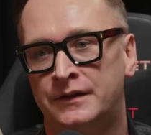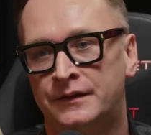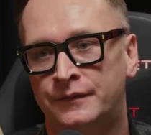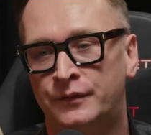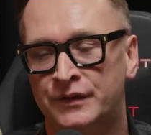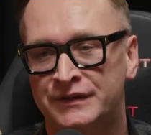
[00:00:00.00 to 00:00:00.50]

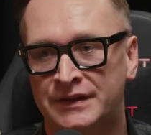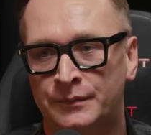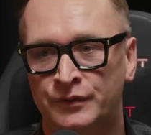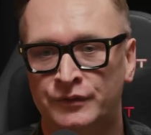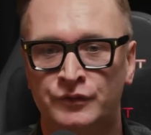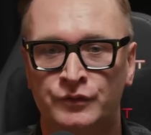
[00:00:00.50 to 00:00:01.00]
For
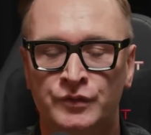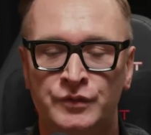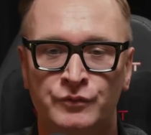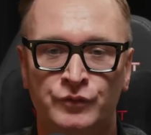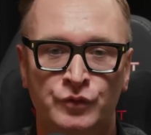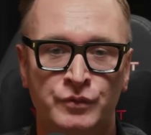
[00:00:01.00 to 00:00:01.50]
example,
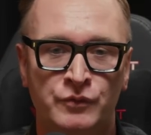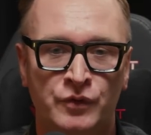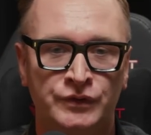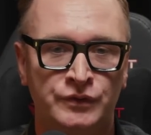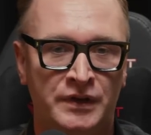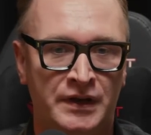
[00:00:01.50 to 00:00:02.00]
do we
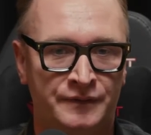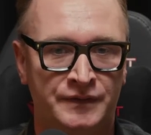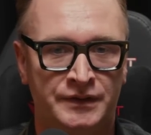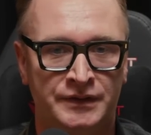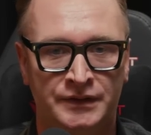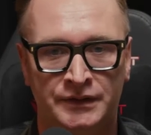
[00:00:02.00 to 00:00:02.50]
want to have
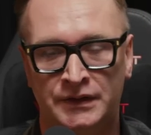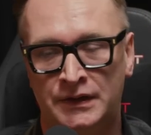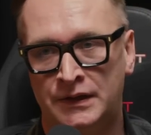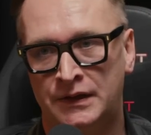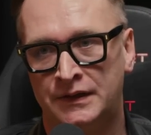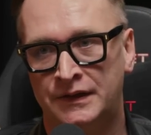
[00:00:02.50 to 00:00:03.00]

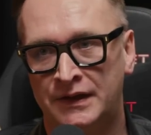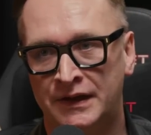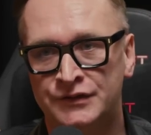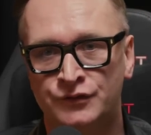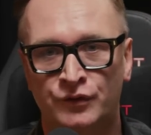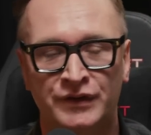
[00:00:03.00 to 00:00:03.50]

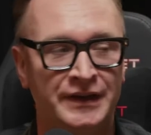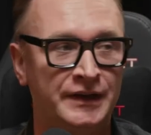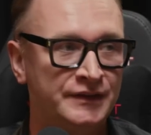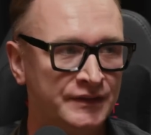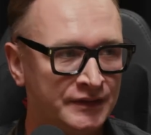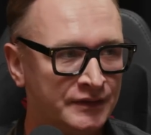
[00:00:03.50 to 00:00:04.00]
gates or
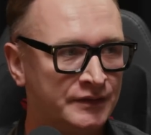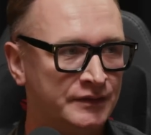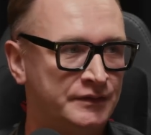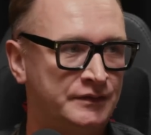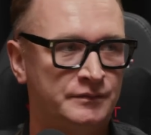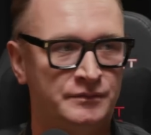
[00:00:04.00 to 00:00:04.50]
gating?
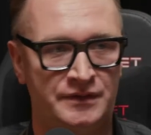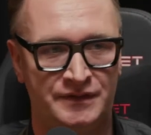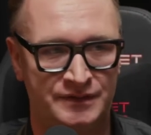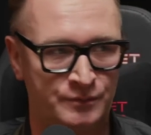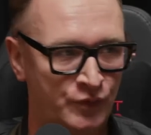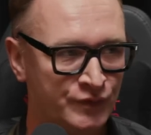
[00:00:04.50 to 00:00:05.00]
There
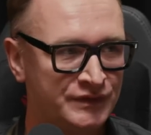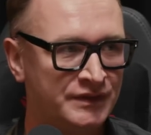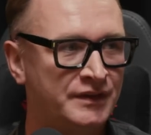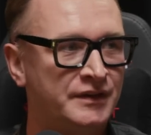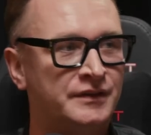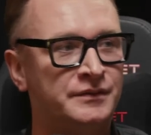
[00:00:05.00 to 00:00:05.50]
is a
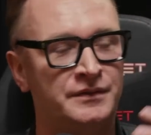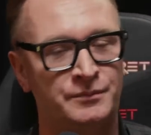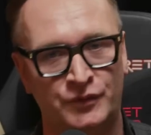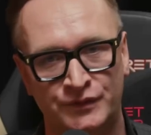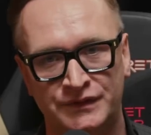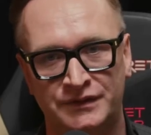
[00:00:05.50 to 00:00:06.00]
monster. The
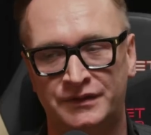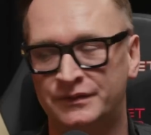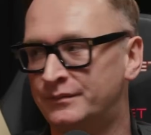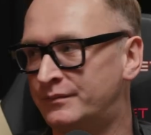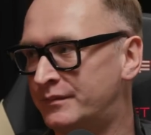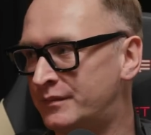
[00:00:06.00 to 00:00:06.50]

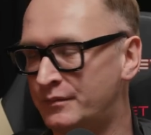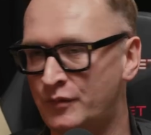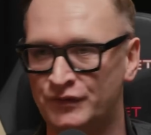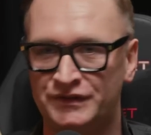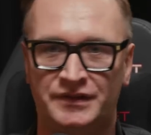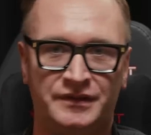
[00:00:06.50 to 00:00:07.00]

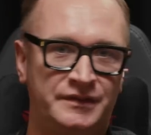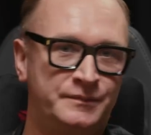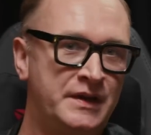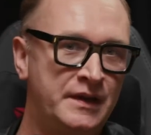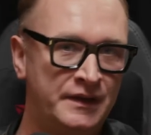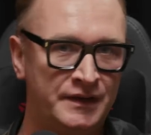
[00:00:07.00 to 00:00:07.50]
monster
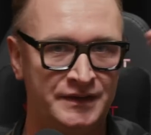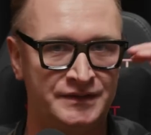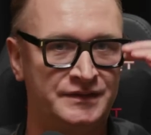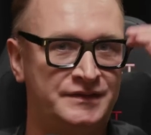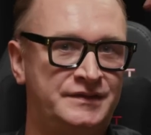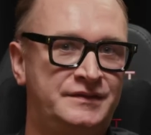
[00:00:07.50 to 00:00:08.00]
has
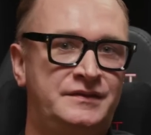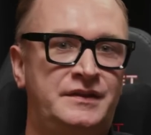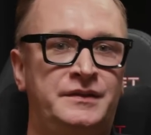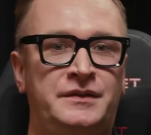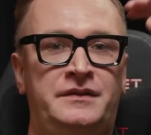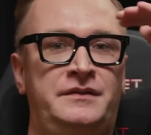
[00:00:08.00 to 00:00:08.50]
this
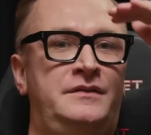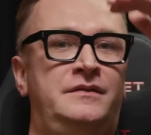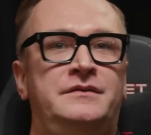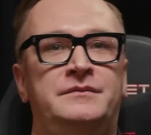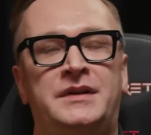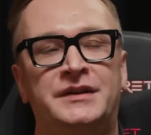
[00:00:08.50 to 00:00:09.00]

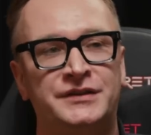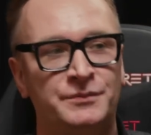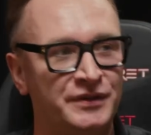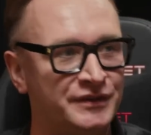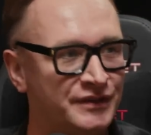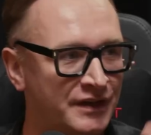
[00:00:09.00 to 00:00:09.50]

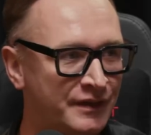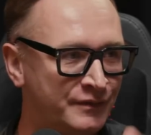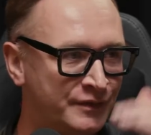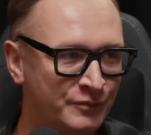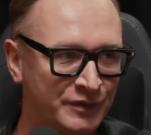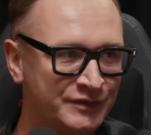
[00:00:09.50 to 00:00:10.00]
ultimate
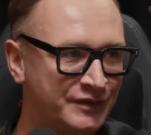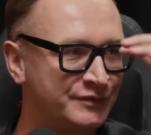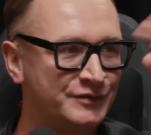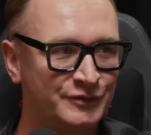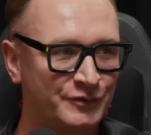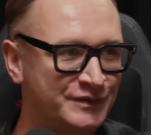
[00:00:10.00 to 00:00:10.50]
level
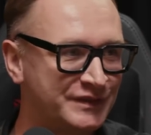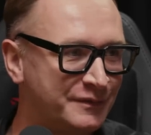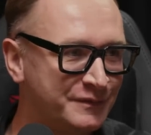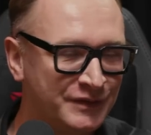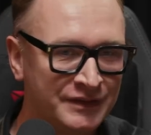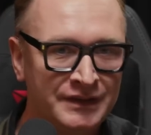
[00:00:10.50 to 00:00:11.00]
100 or
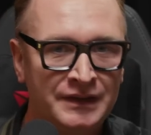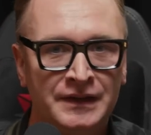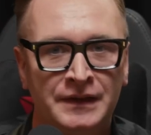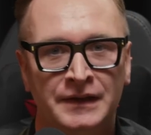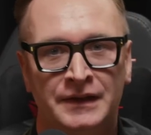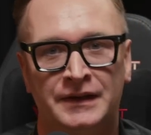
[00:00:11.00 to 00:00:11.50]
something,
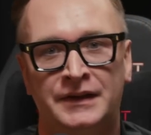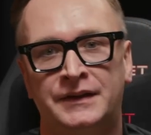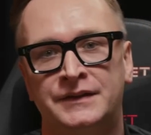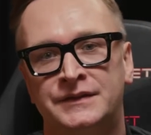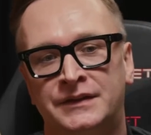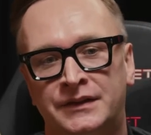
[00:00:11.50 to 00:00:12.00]

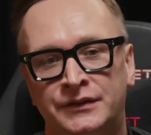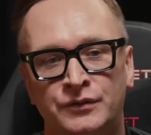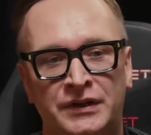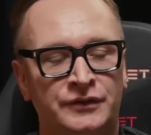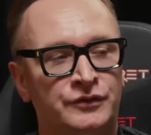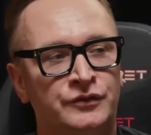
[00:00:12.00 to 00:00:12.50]
and you
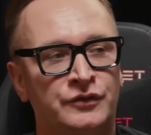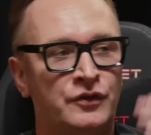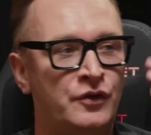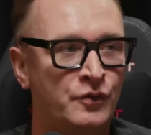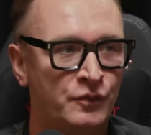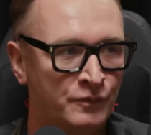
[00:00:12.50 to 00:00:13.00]
cannot
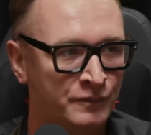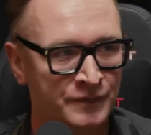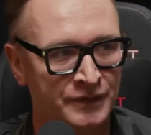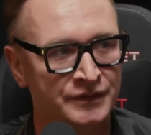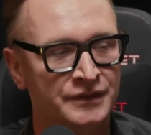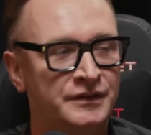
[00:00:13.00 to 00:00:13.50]
go
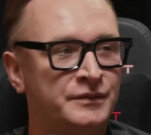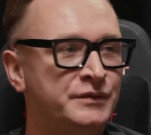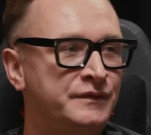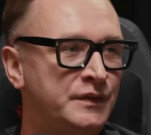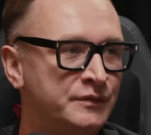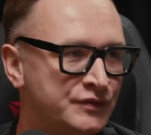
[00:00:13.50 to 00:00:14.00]
further
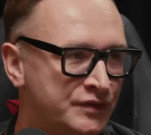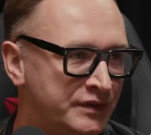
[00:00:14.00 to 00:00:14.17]
without